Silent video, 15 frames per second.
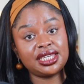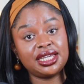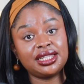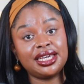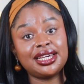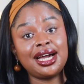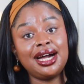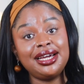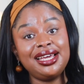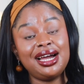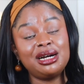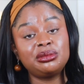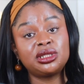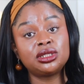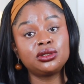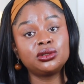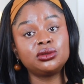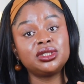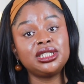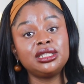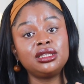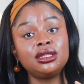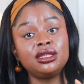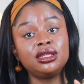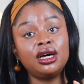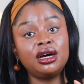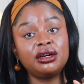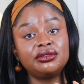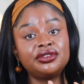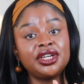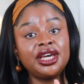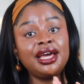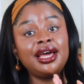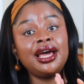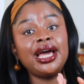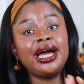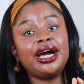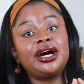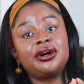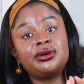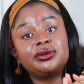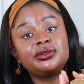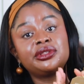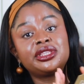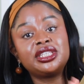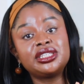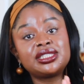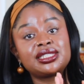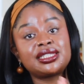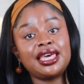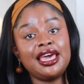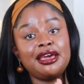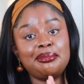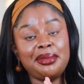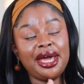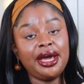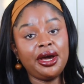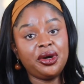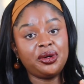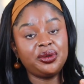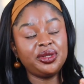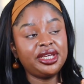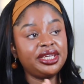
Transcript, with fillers: say. Like I absolutely love how this came out.